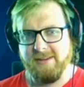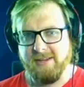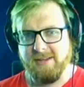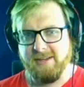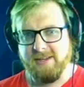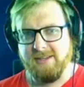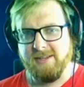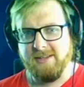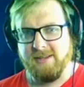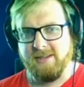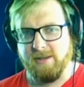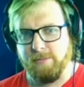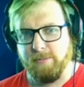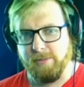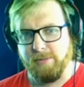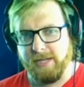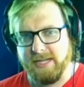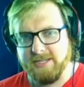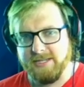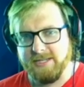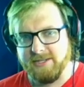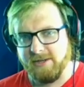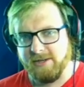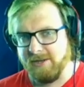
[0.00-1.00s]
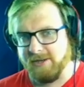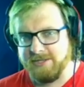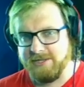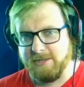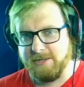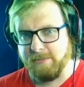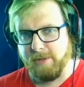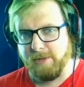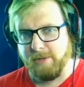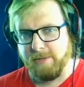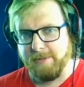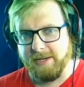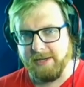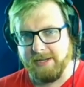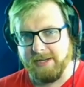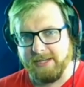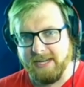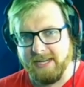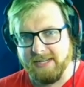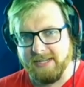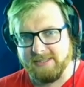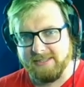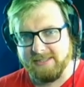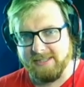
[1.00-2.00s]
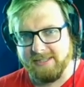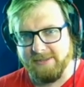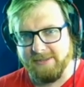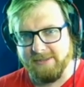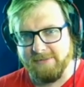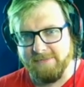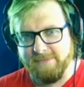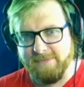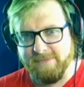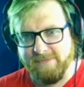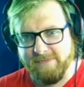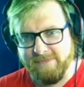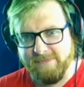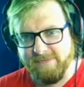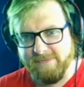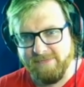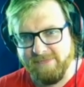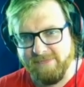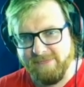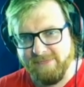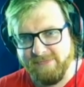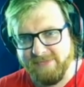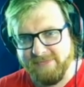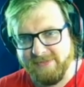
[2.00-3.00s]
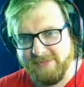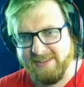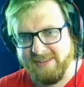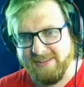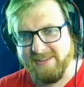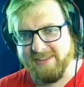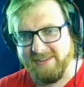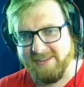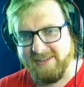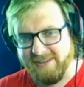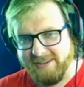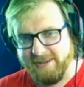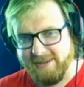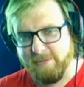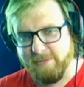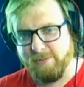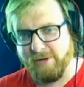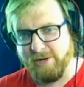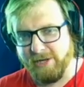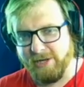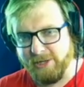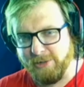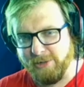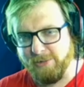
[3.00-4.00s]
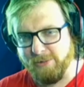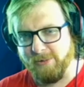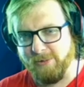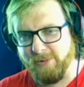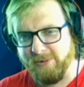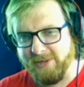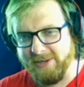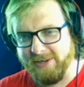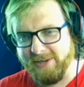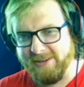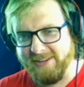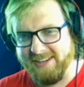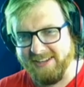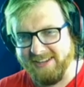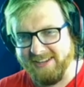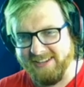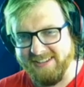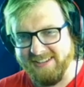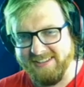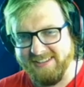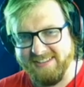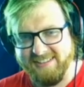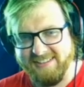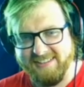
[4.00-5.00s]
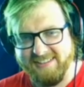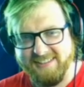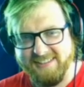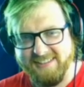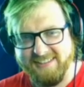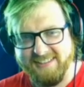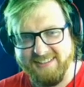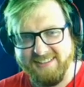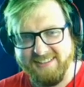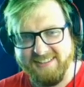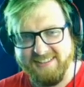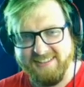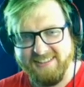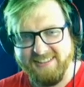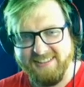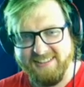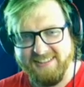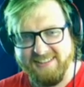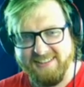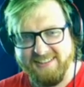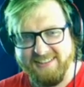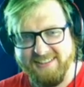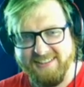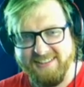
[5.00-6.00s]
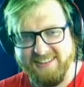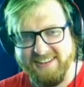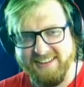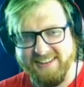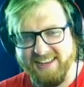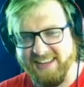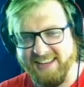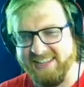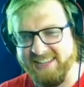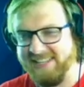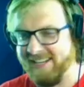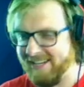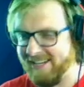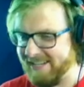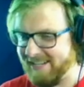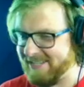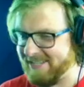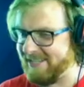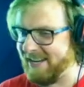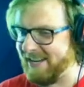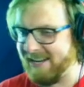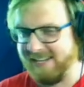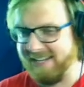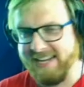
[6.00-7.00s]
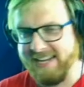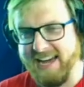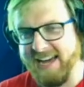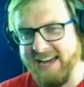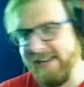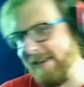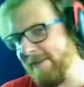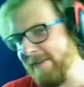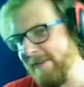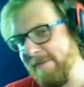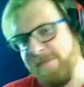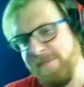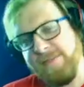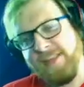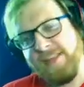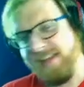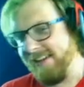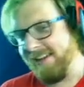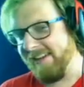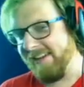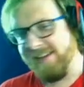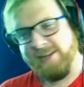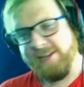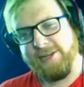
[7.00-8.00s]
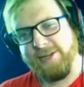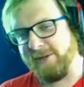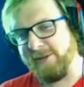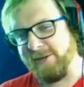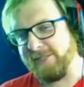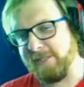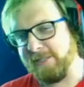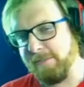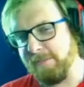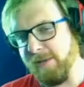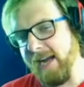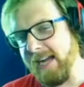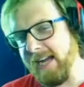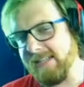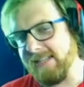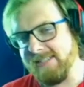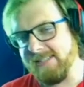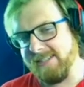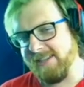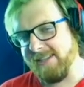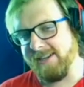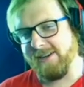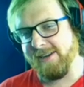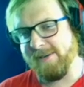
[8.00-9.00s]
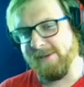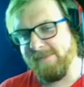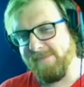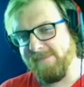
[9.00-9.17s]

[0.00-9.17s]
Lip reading: A Blazer, a Suburban, can't tell. Pretty cool though, huh? The Nissan got it. No surprise there.